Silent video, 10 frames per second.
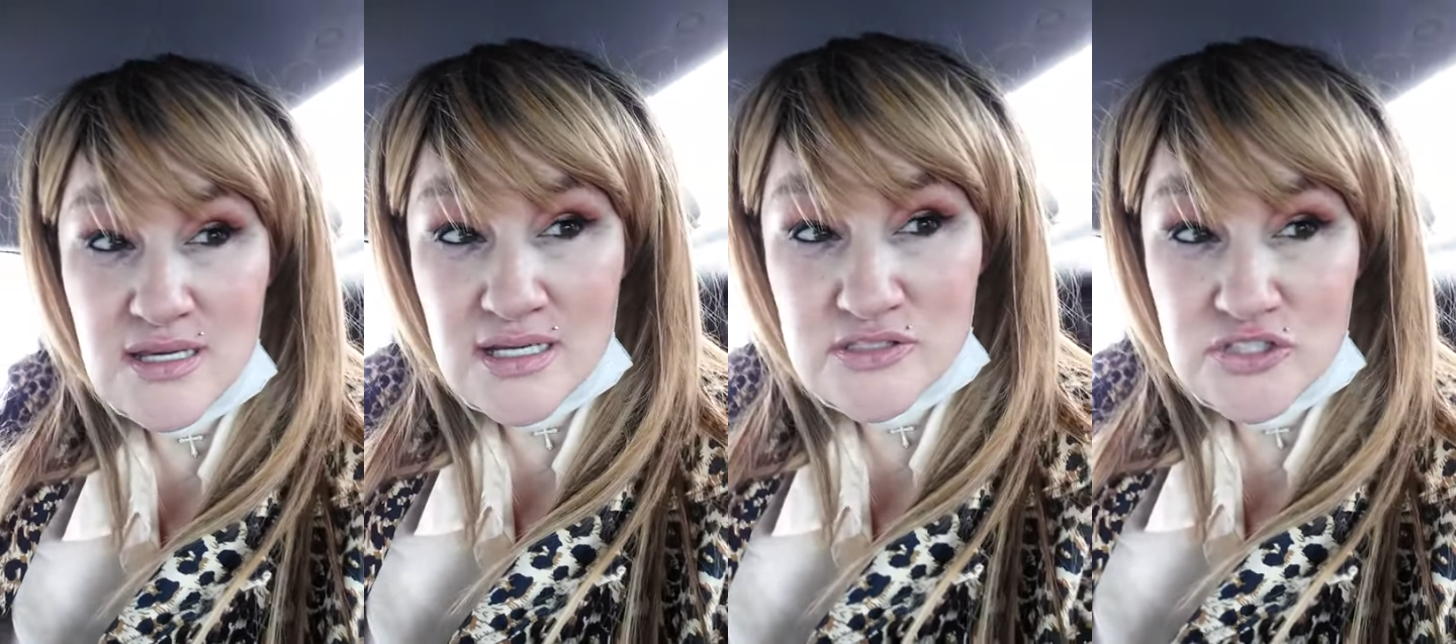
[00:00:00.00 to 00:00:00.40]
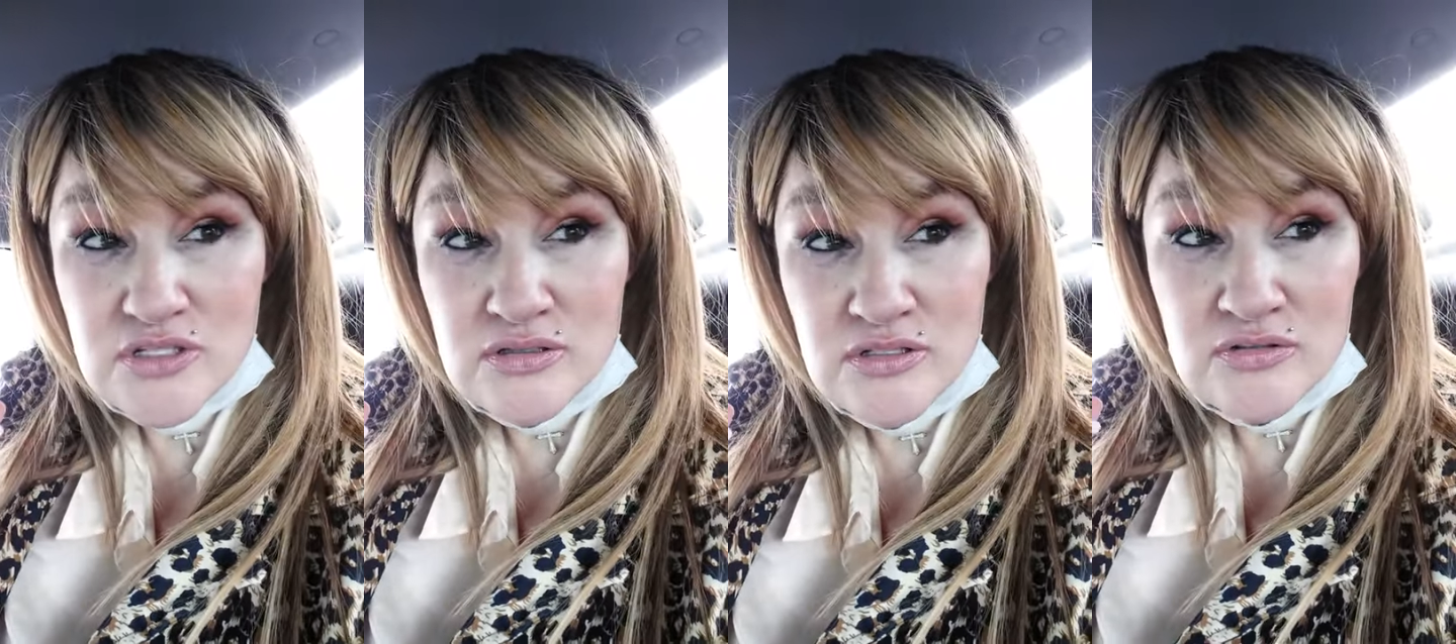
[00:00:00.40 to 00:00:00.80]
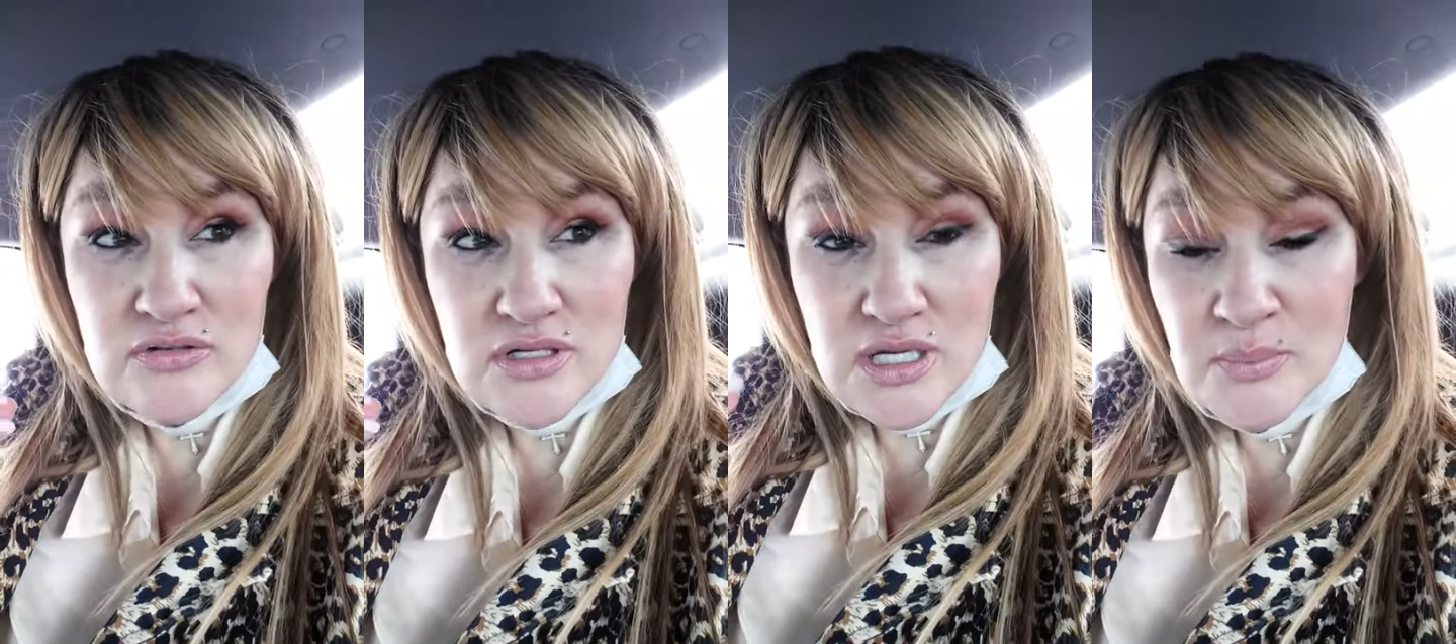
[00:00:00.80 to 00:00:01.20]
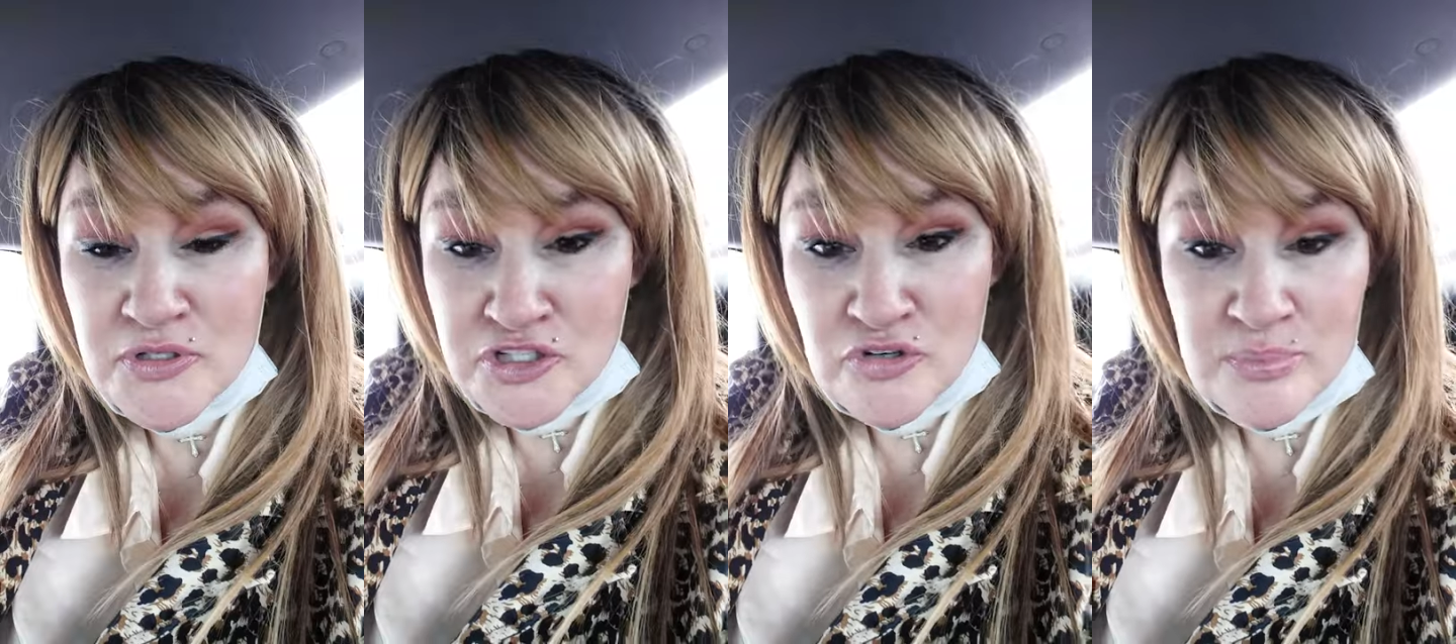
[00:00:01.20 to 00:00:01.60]
I took a couple
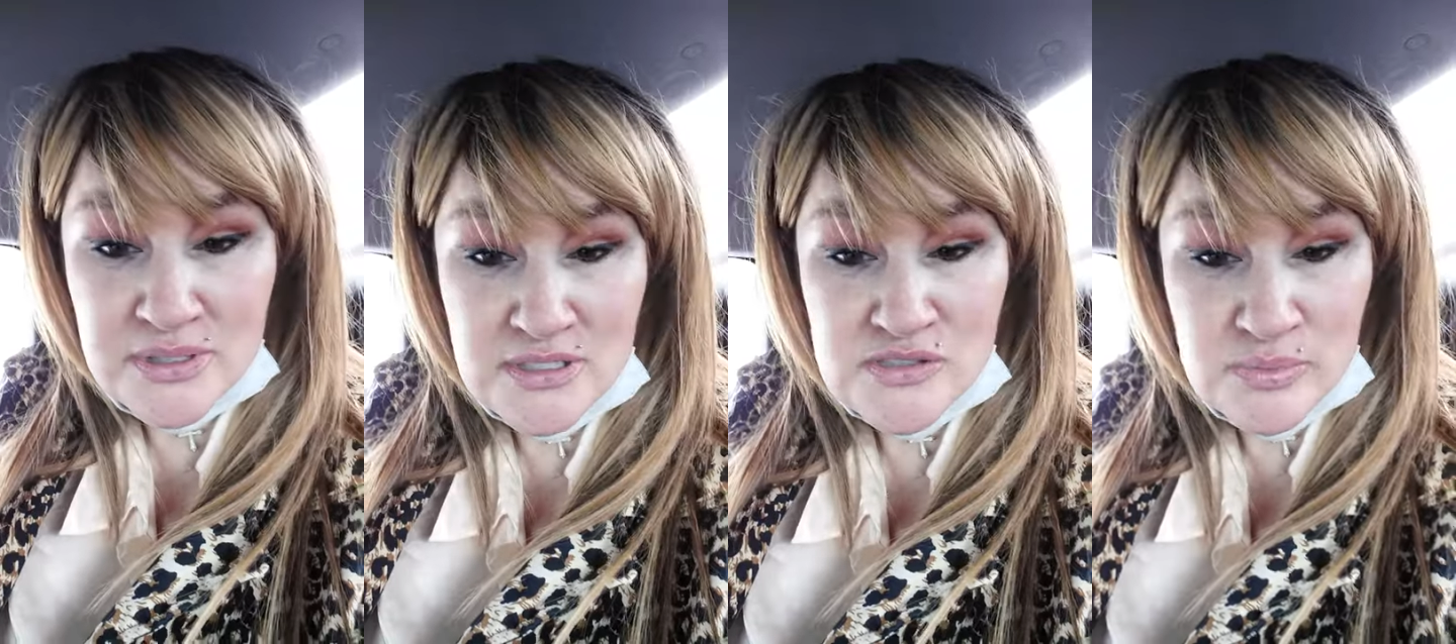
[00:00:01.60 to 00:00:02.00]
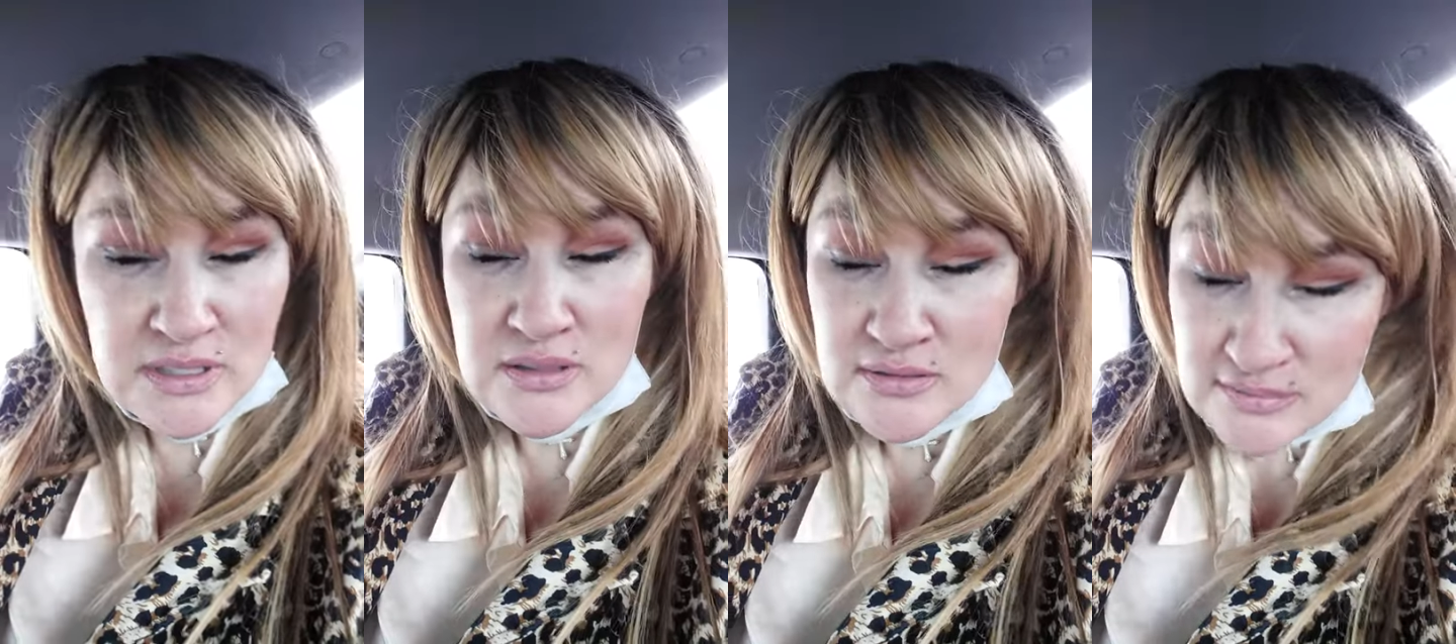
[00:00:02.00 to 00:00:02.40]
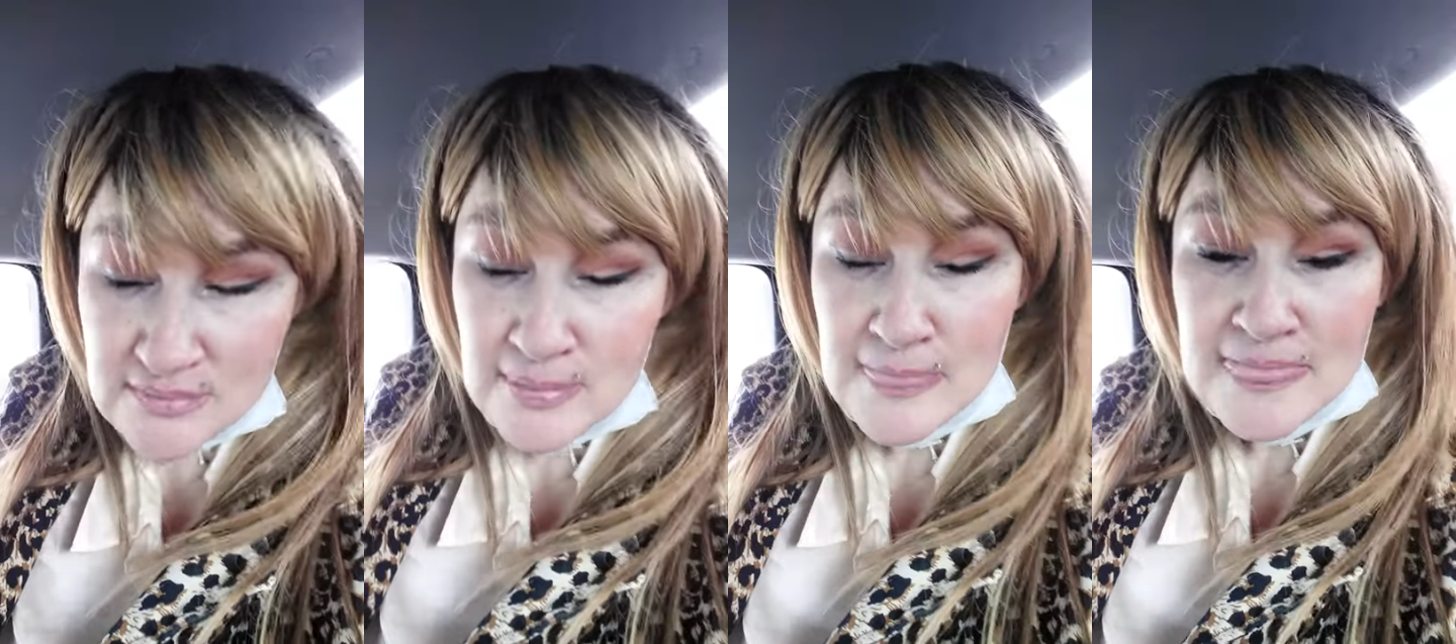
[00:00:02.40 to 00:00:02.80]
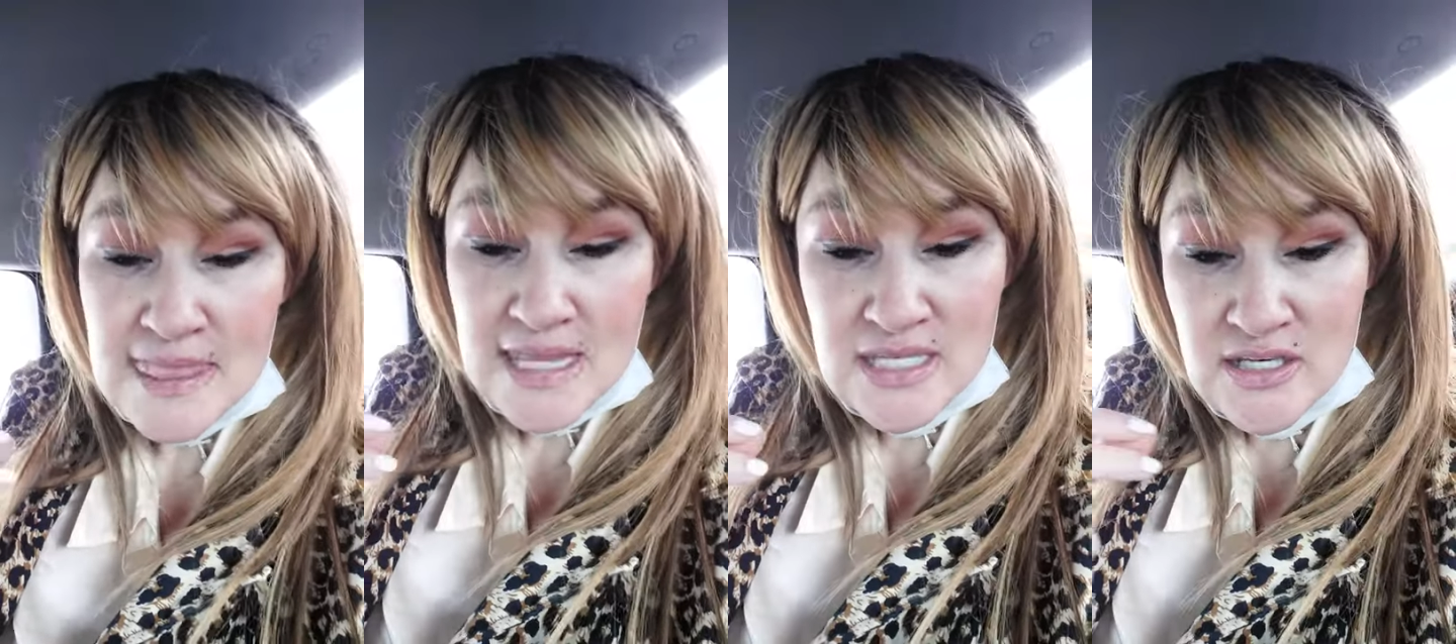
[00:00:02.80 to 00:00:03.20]
nerve pills, but
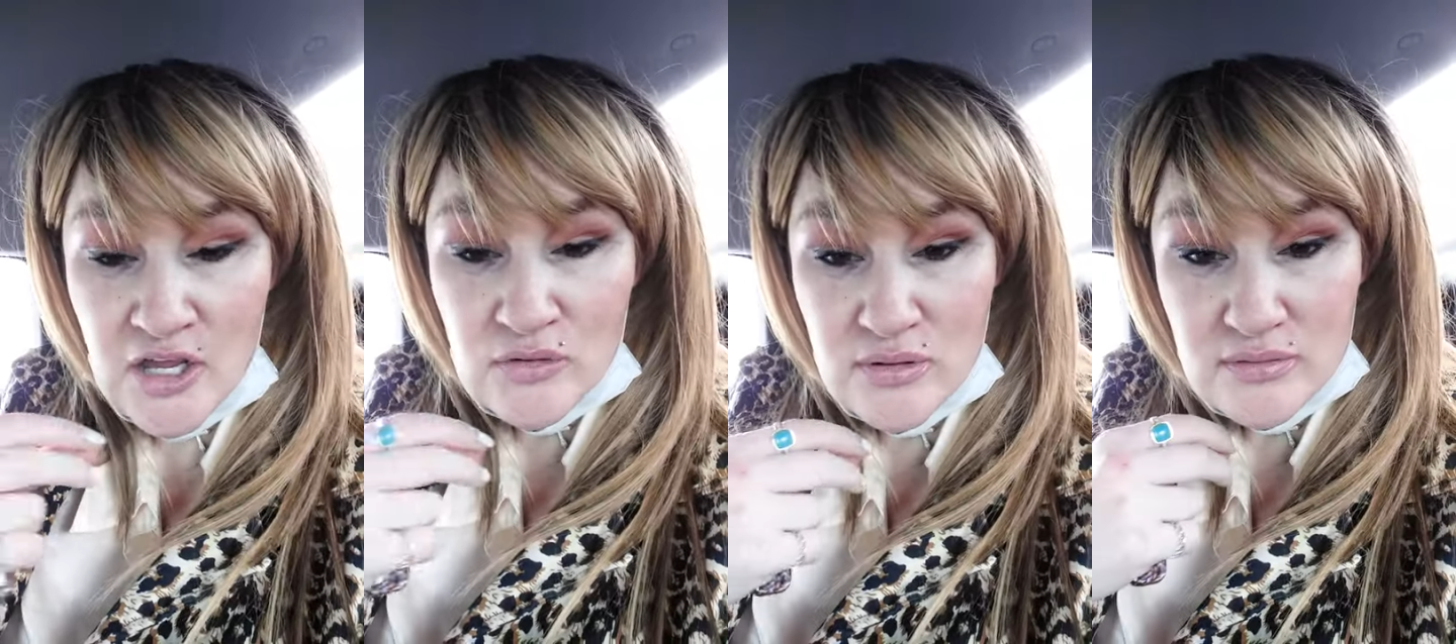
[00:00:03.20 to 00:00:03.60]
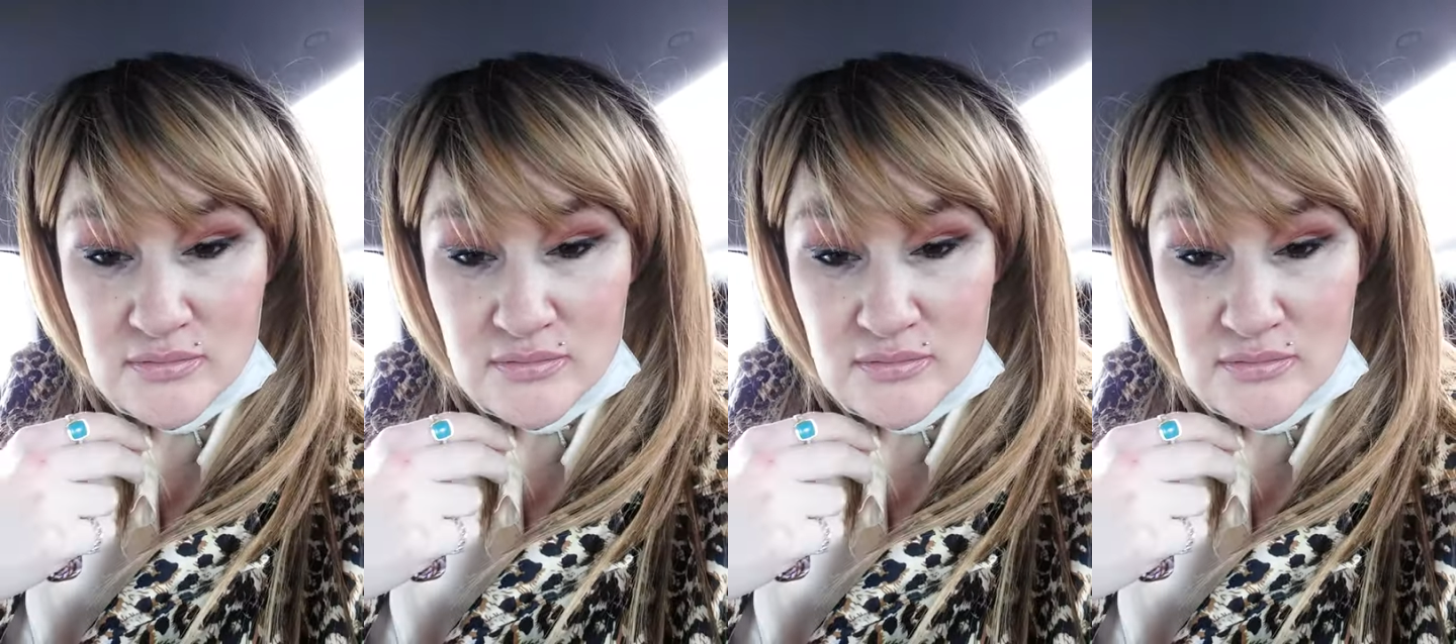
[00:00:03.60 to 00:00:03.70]
you know,